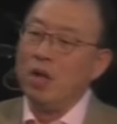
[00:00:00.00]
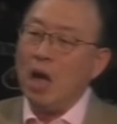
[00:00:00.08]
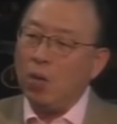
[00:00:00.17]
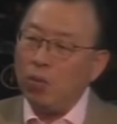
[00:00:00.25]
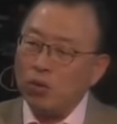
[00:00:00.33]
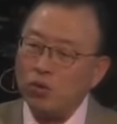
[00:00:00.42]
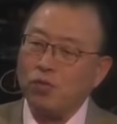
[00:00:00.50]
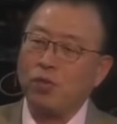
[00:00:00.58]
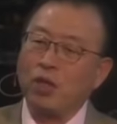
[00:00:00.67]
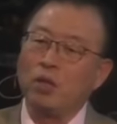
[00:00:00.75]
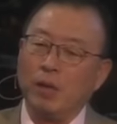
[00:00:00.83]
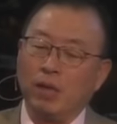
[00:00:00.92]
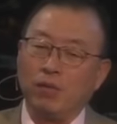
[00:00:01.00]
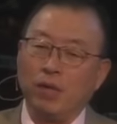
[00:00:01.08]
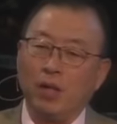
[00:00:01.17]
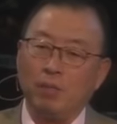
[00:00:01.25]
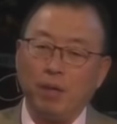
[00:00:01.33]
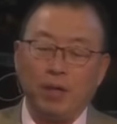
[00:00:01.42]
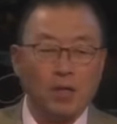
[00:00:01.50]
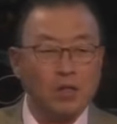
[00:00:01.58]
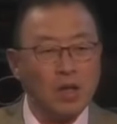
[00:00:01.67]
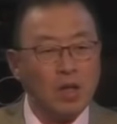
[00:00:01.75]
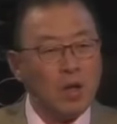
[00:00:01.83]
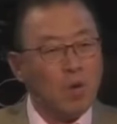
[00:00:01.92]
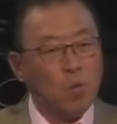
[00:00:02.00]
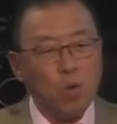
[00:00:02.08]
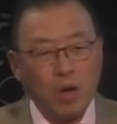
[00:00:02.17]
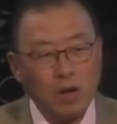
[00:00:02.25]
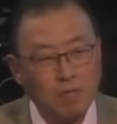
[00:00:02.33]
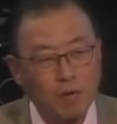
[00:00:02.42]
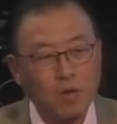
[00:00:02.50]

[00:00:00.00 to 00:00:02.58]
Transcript: I want us to think about that because whatever